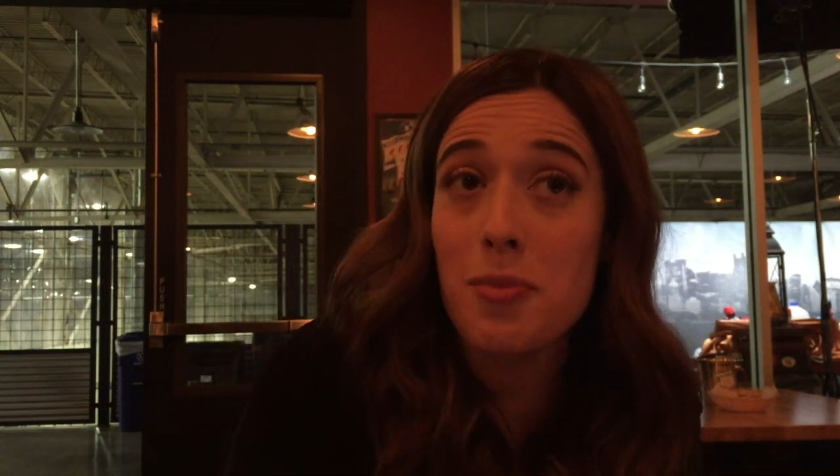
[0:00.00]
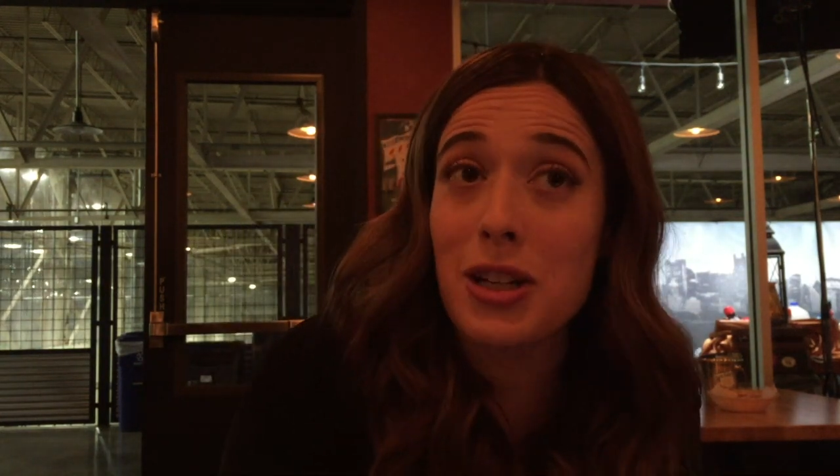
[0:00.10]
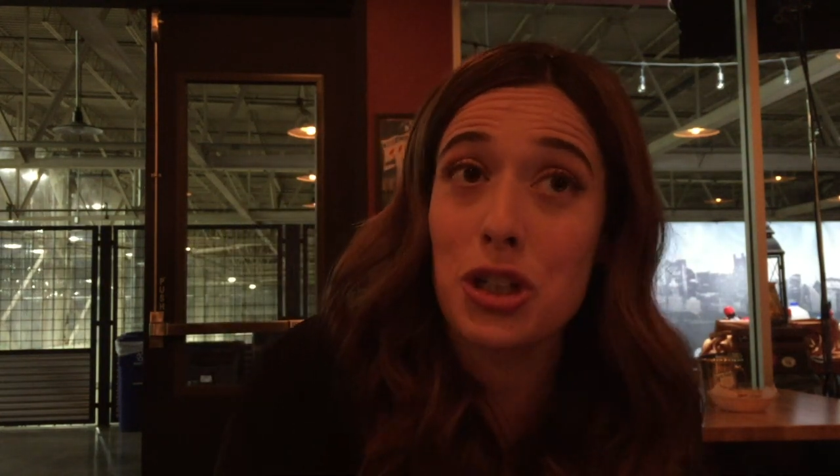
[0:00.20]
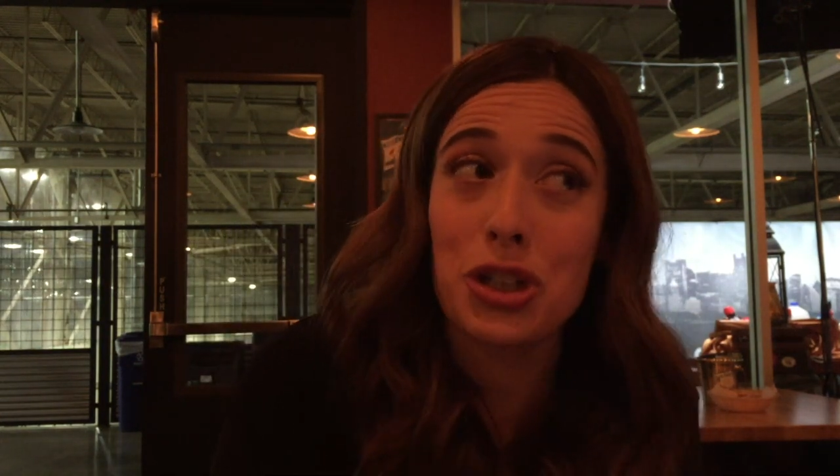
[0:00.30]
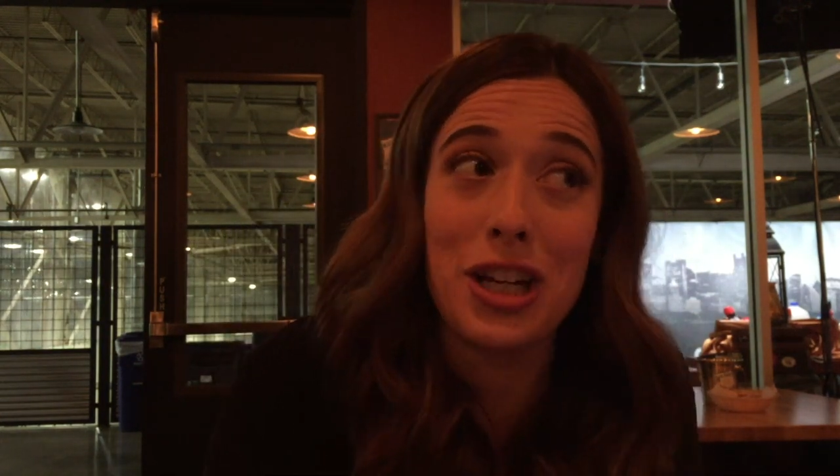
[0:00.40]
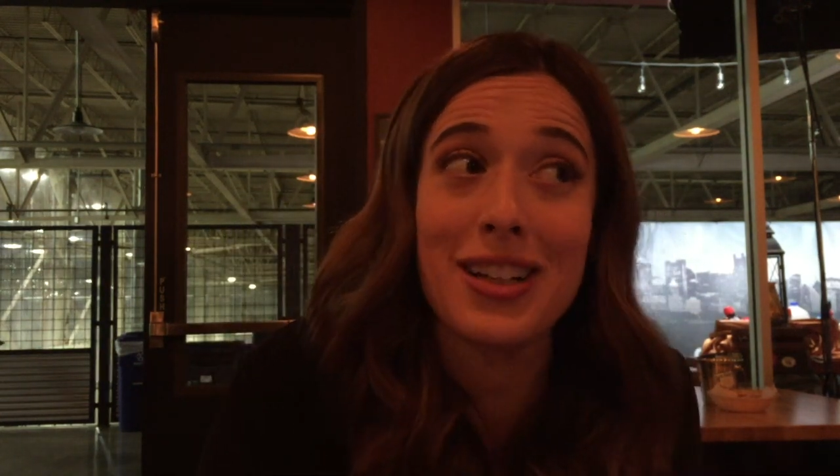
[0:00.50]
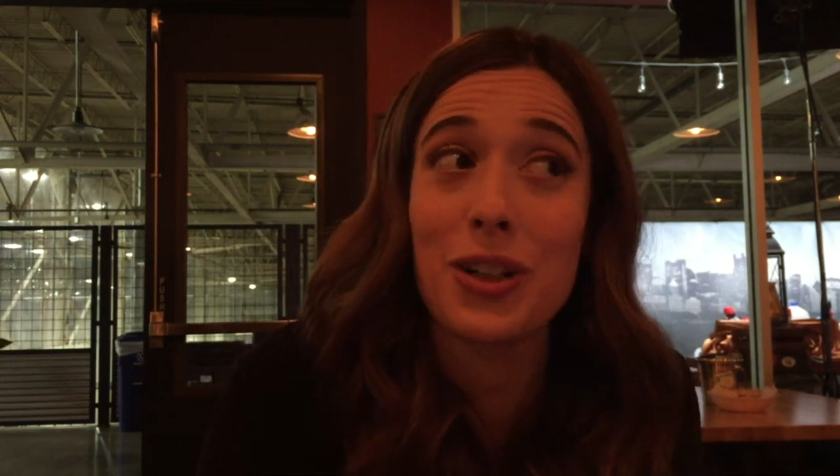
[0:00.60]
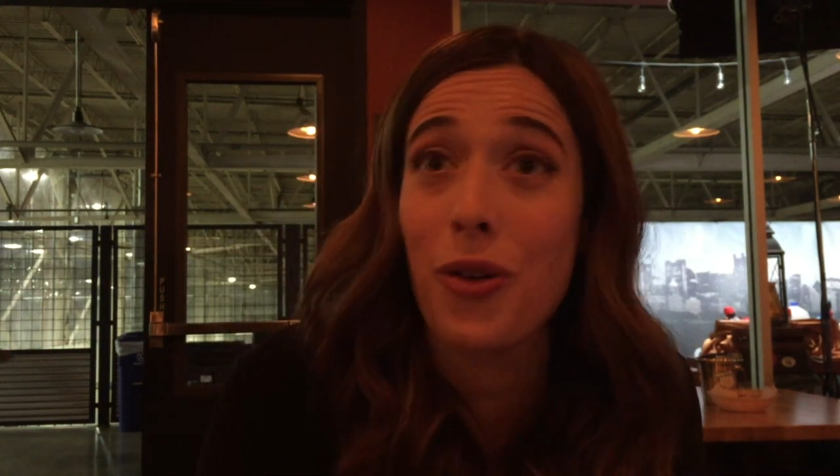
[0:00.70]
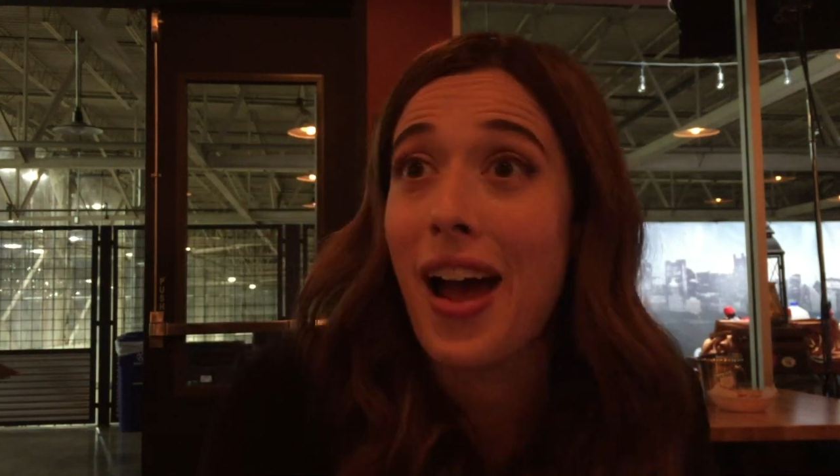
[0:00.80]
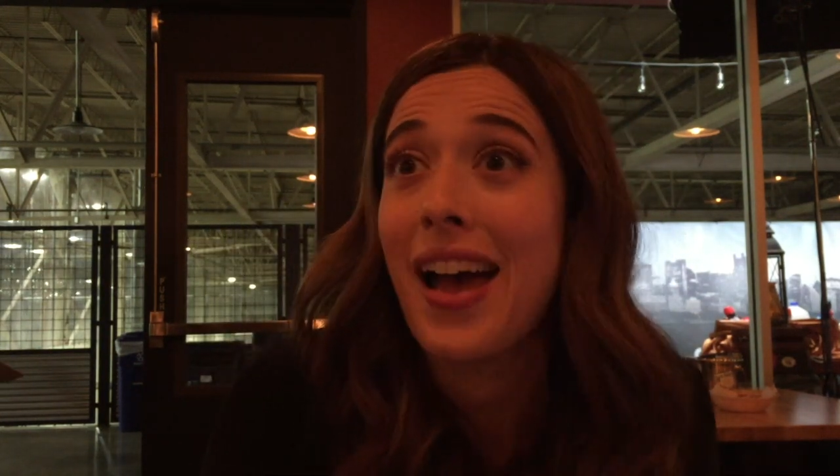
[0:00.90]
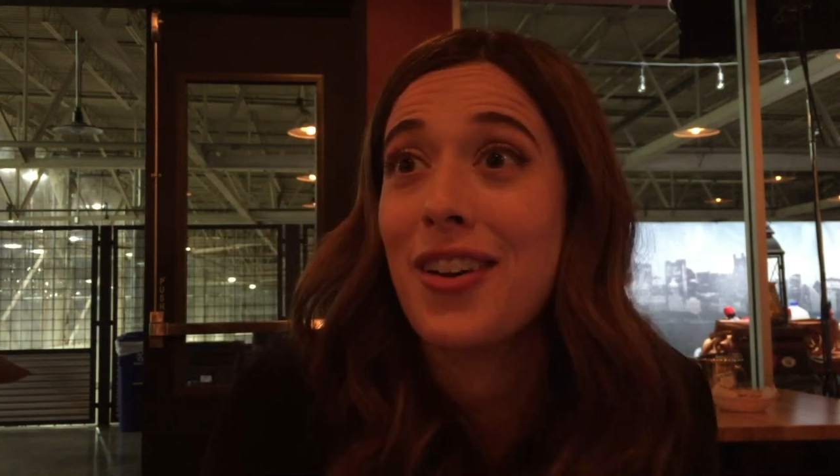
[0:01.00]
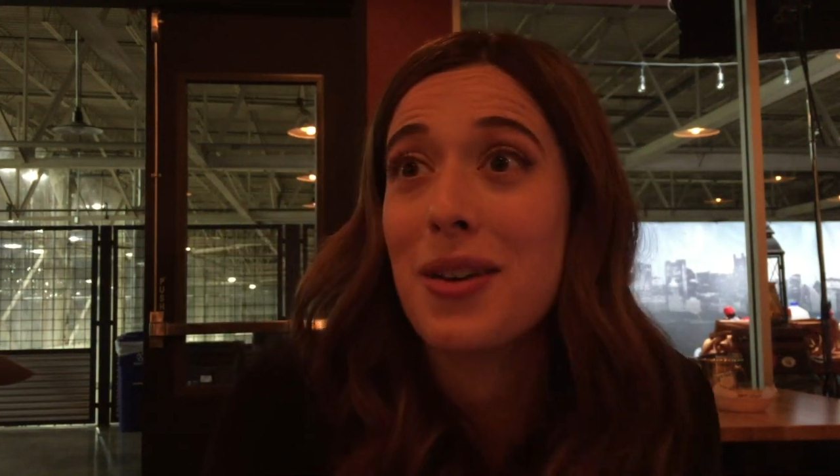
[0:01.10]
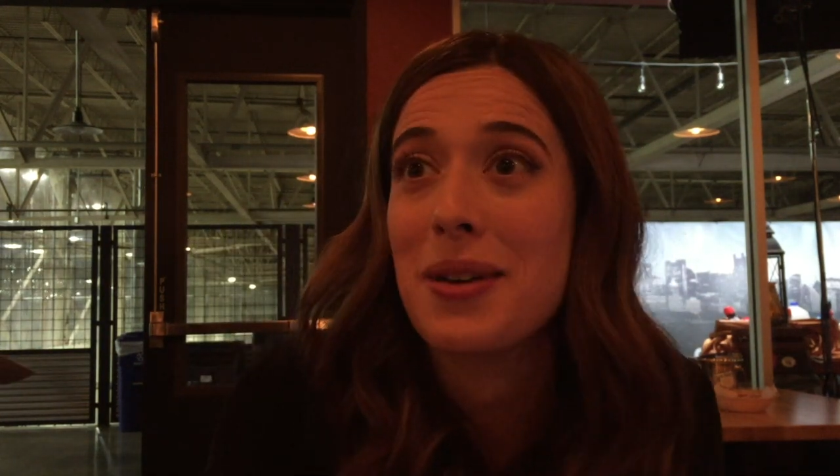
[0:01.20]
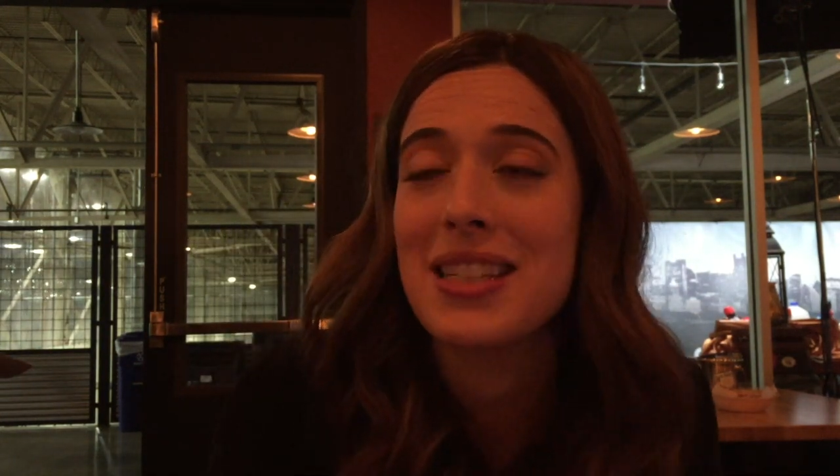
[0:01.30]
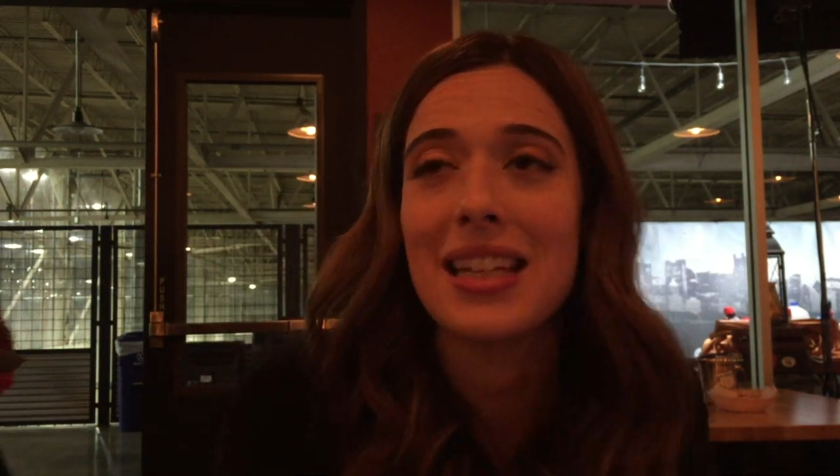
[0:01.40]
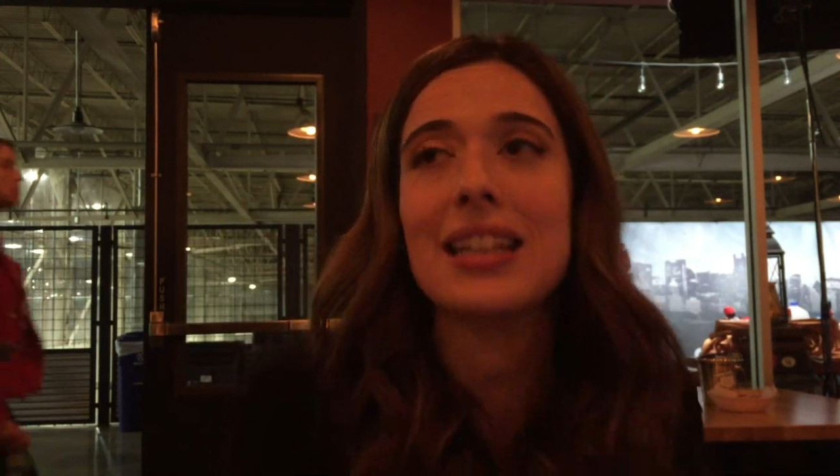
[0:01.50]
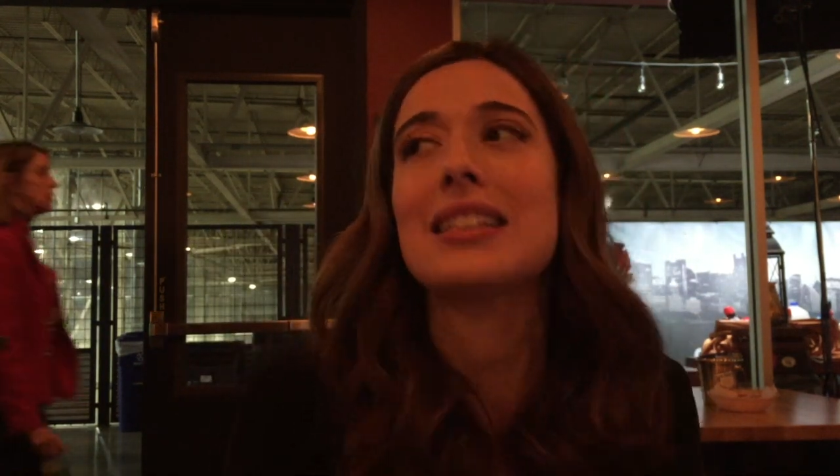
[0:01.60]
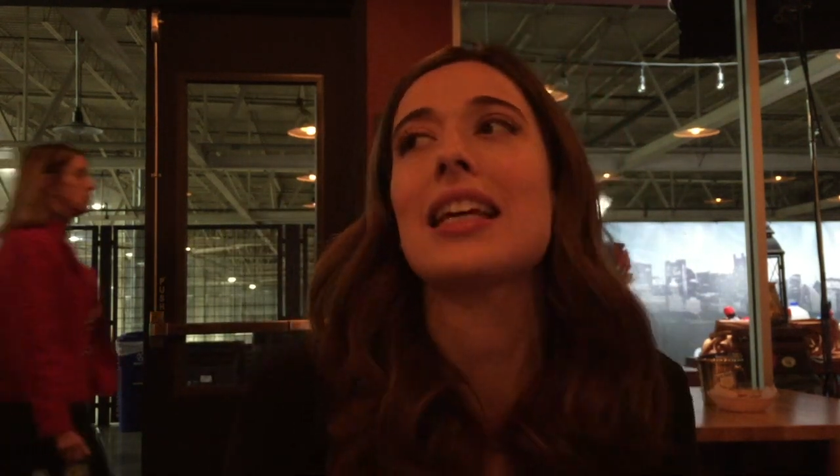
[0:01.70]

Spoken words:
make sure she didn't cry during my scenes.